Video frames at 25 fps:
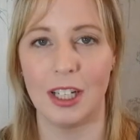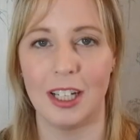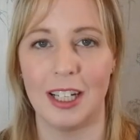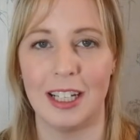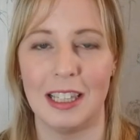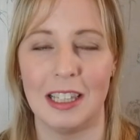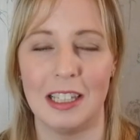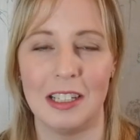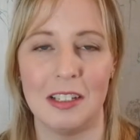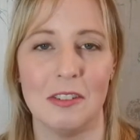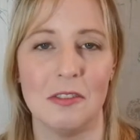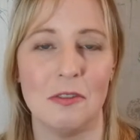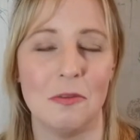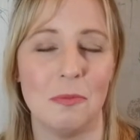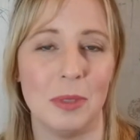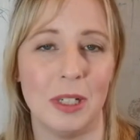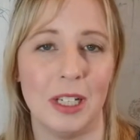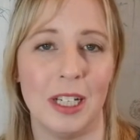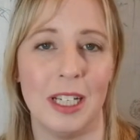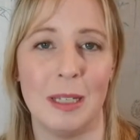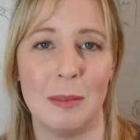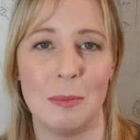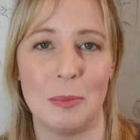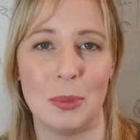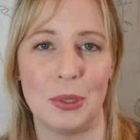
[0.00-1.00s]
I love
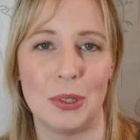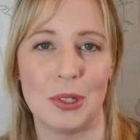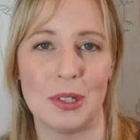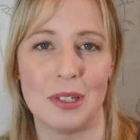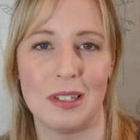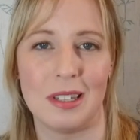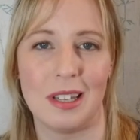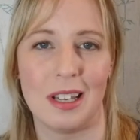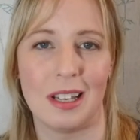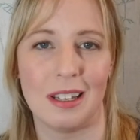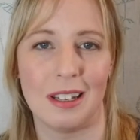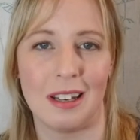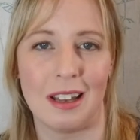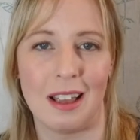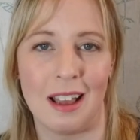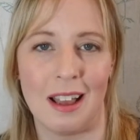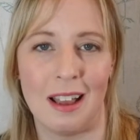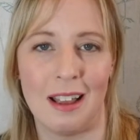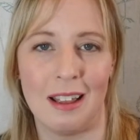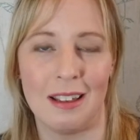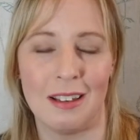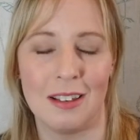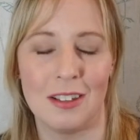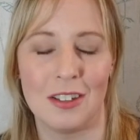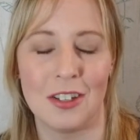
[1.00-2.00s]
buying books
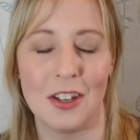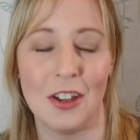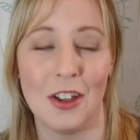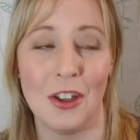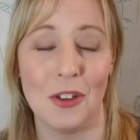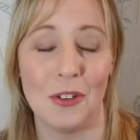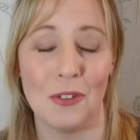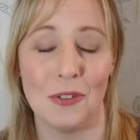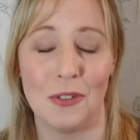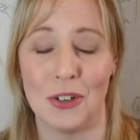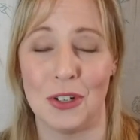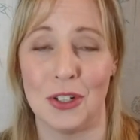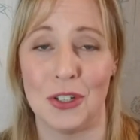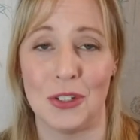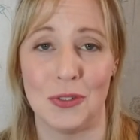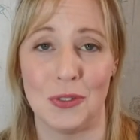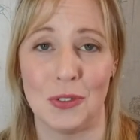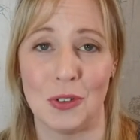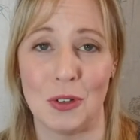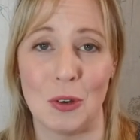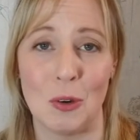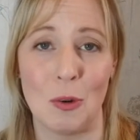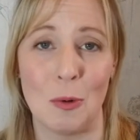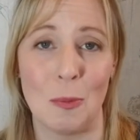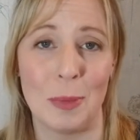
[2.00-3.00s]
secondhand, first of
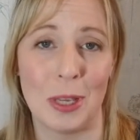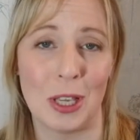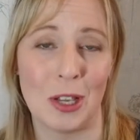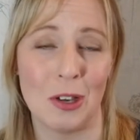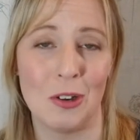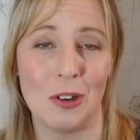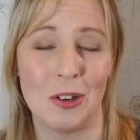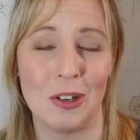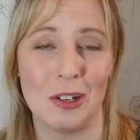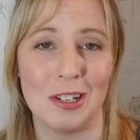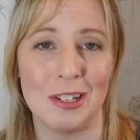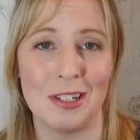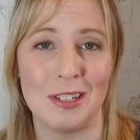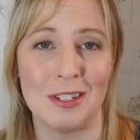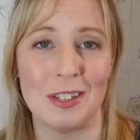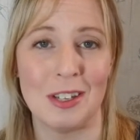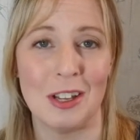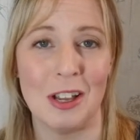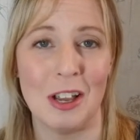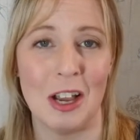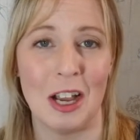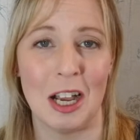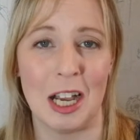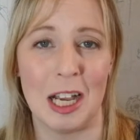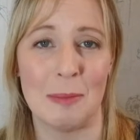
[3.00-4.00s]
all, because
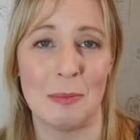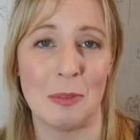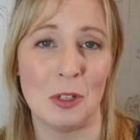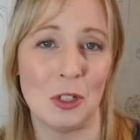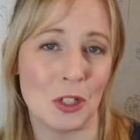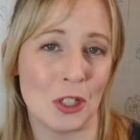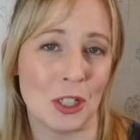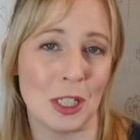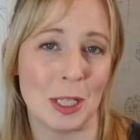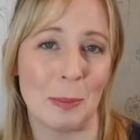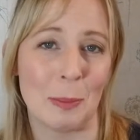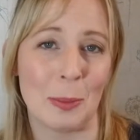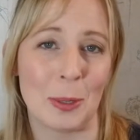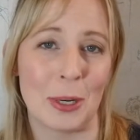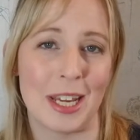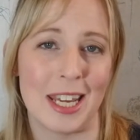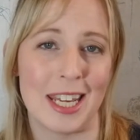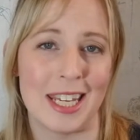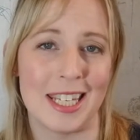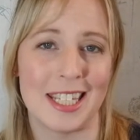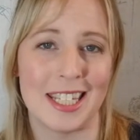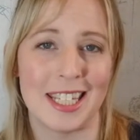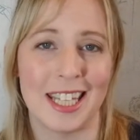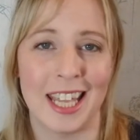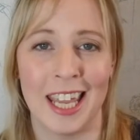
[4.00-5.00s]
I'm usually
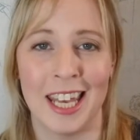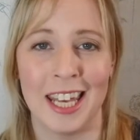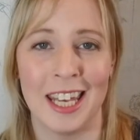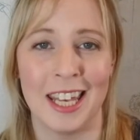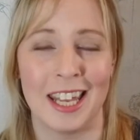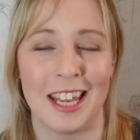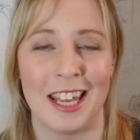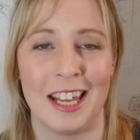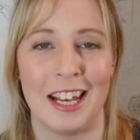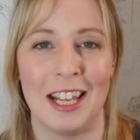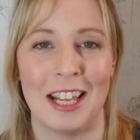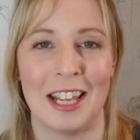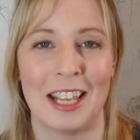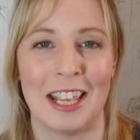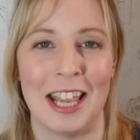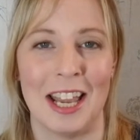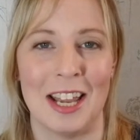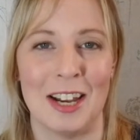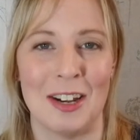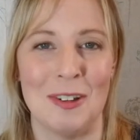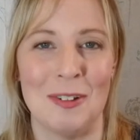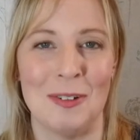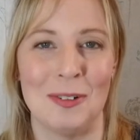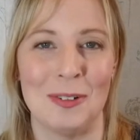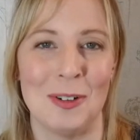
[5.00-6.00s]
pretty skint and I
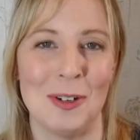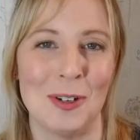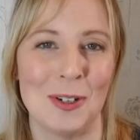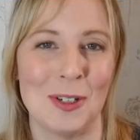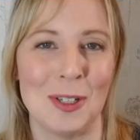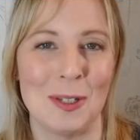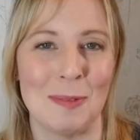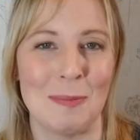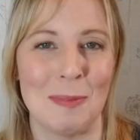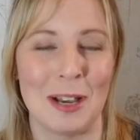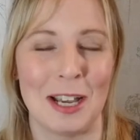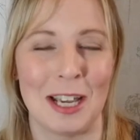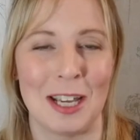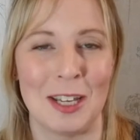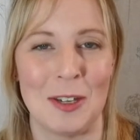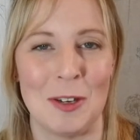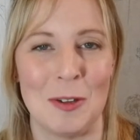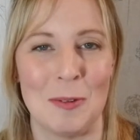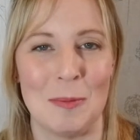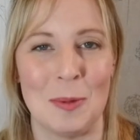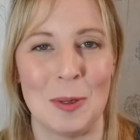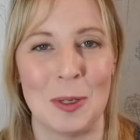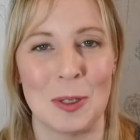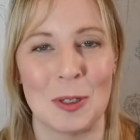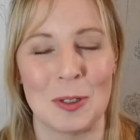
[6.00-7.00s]
can't afford to buy
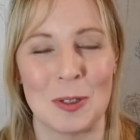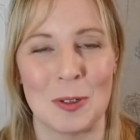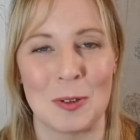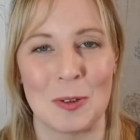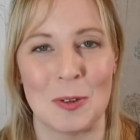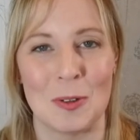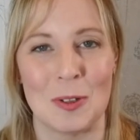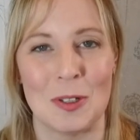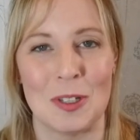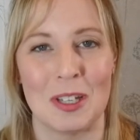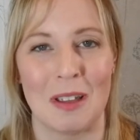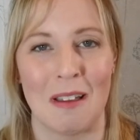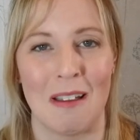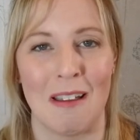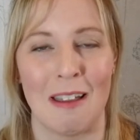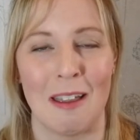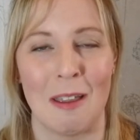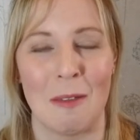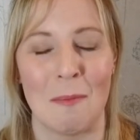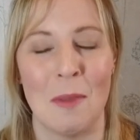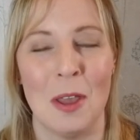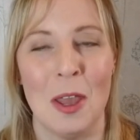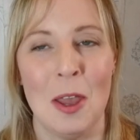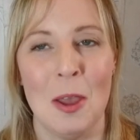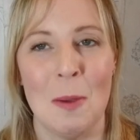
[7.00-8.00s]
new books all the
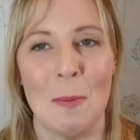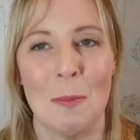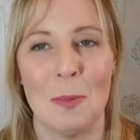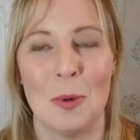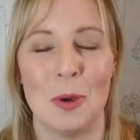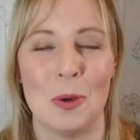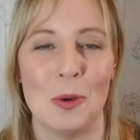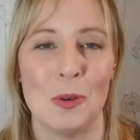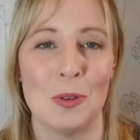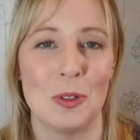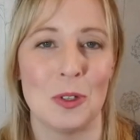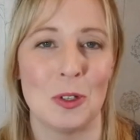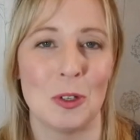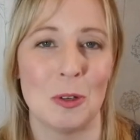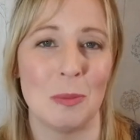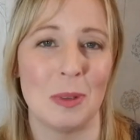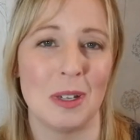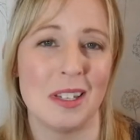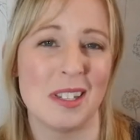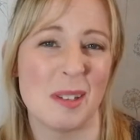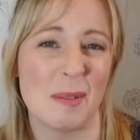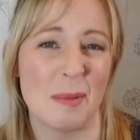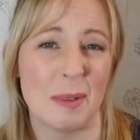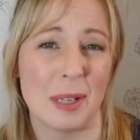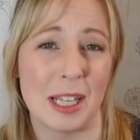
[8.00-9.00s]
time, but also
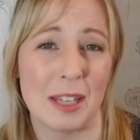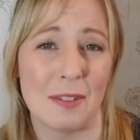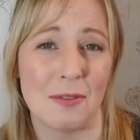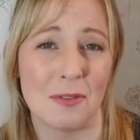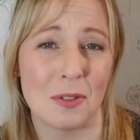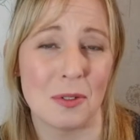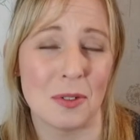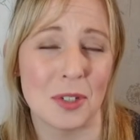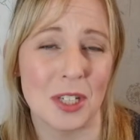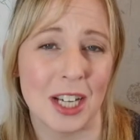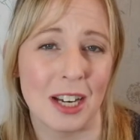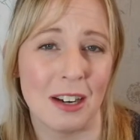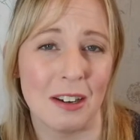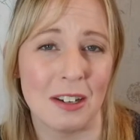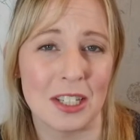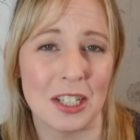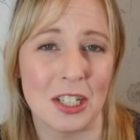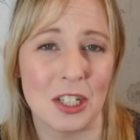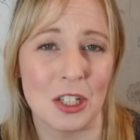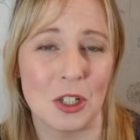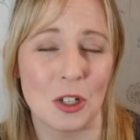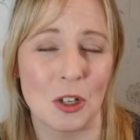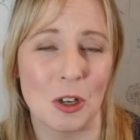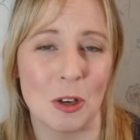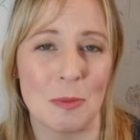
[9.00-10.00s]
because I buy them from
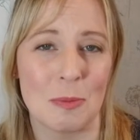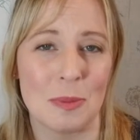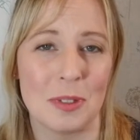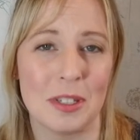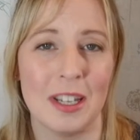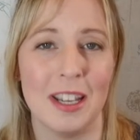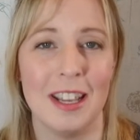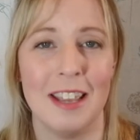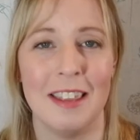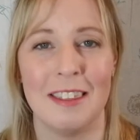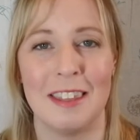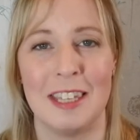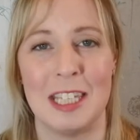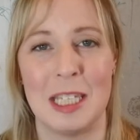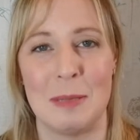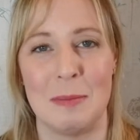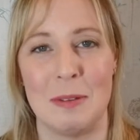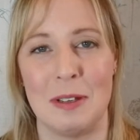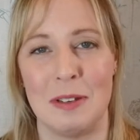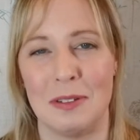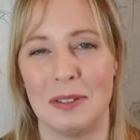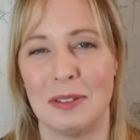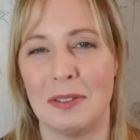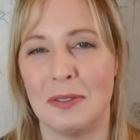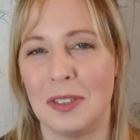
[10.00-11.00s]
charity shops. There's a
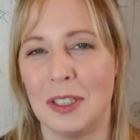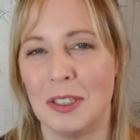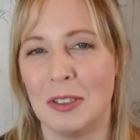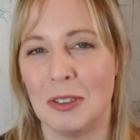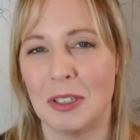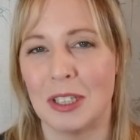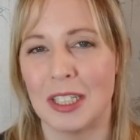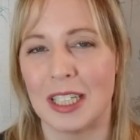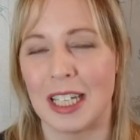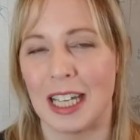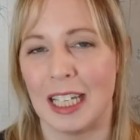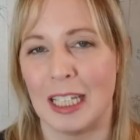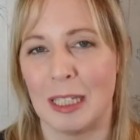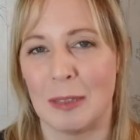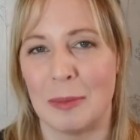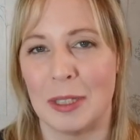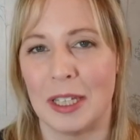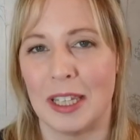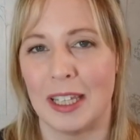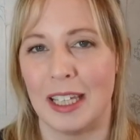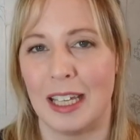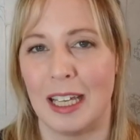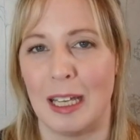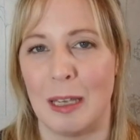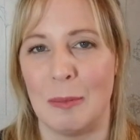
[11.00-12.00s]
bit of a feel good
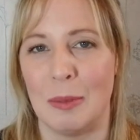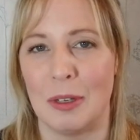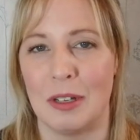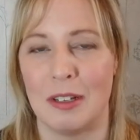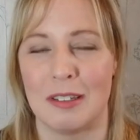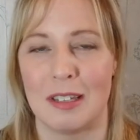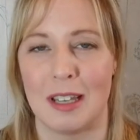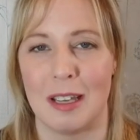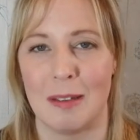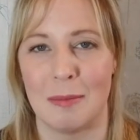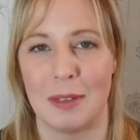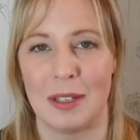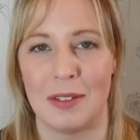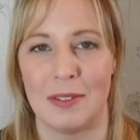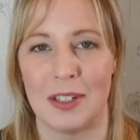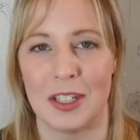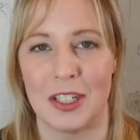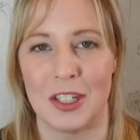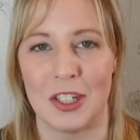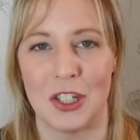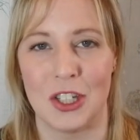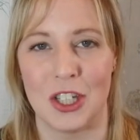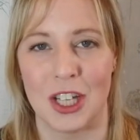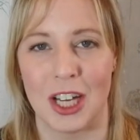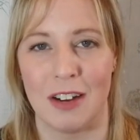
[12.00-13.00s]
element there because I'm giving
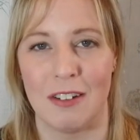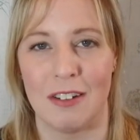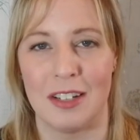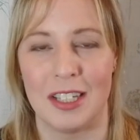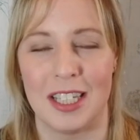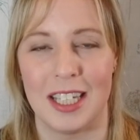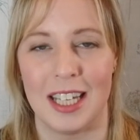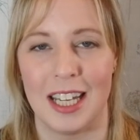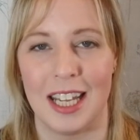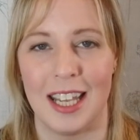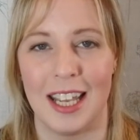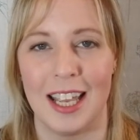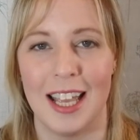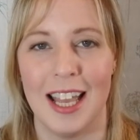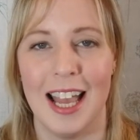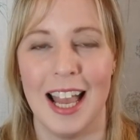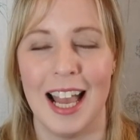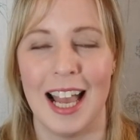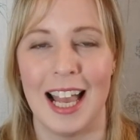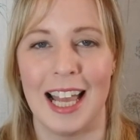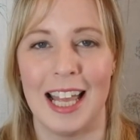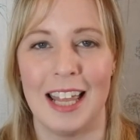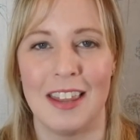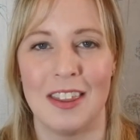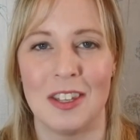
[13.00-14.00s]
to charity,
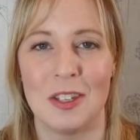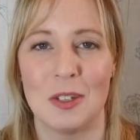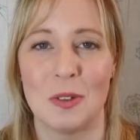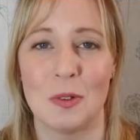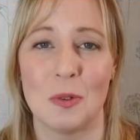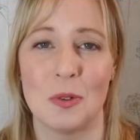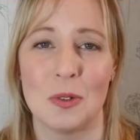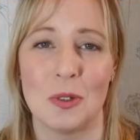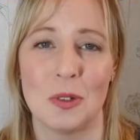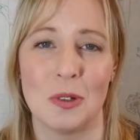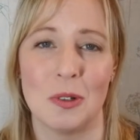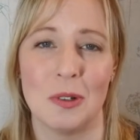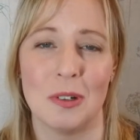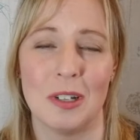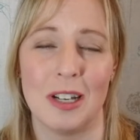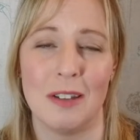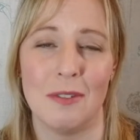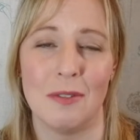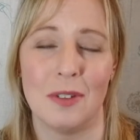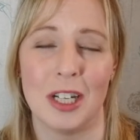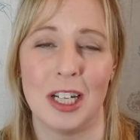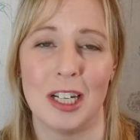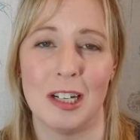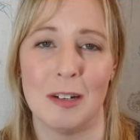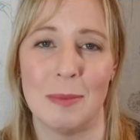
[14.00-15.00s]
and there's also an
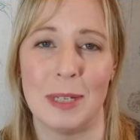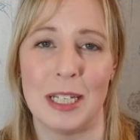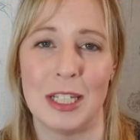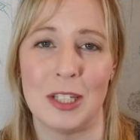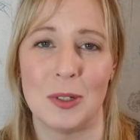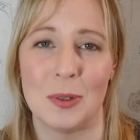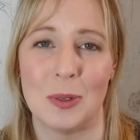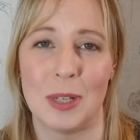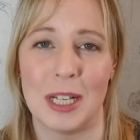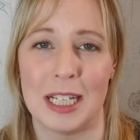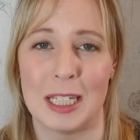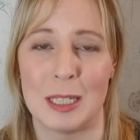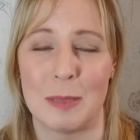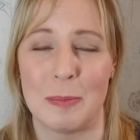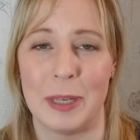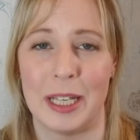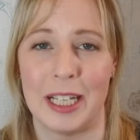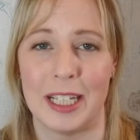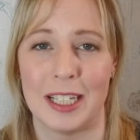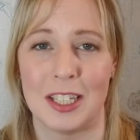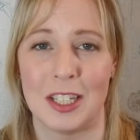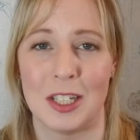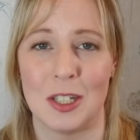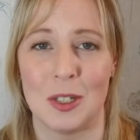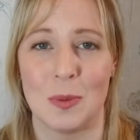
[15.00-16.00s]
environmental
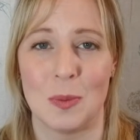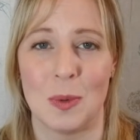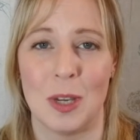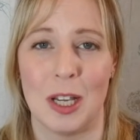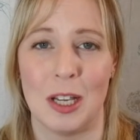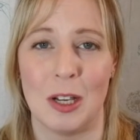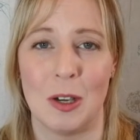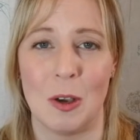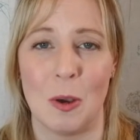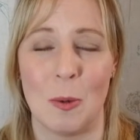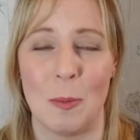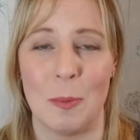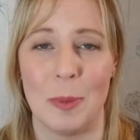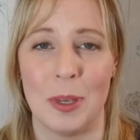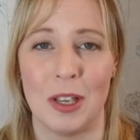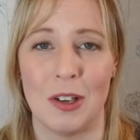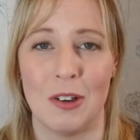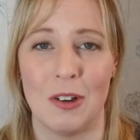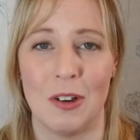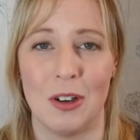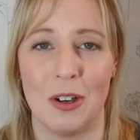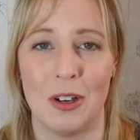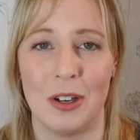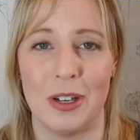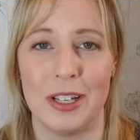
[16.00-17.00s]
aspect as well
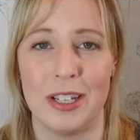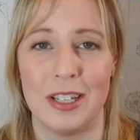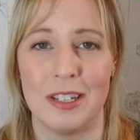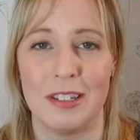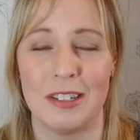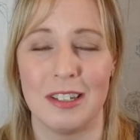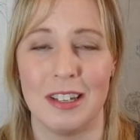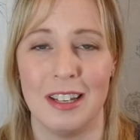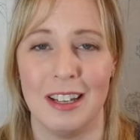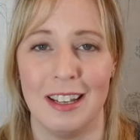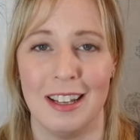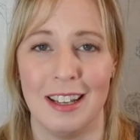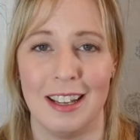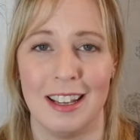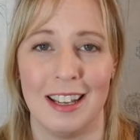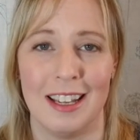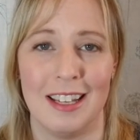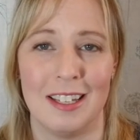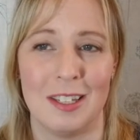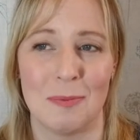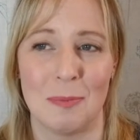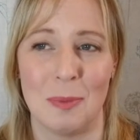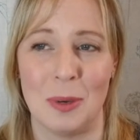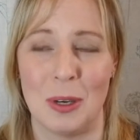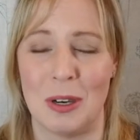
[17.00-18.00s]
because
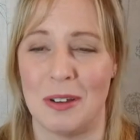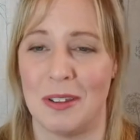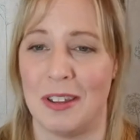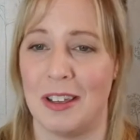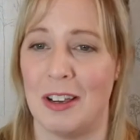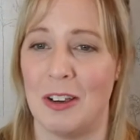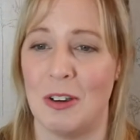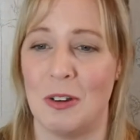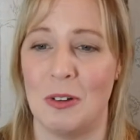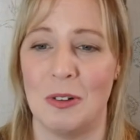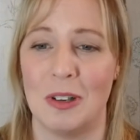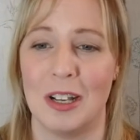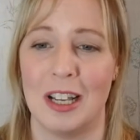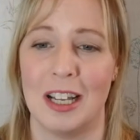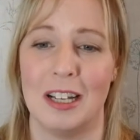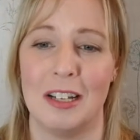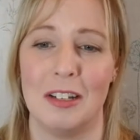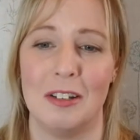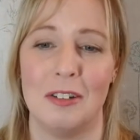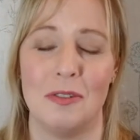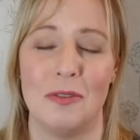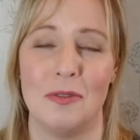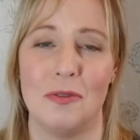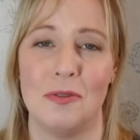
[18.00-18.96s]
it's part of that whole kind of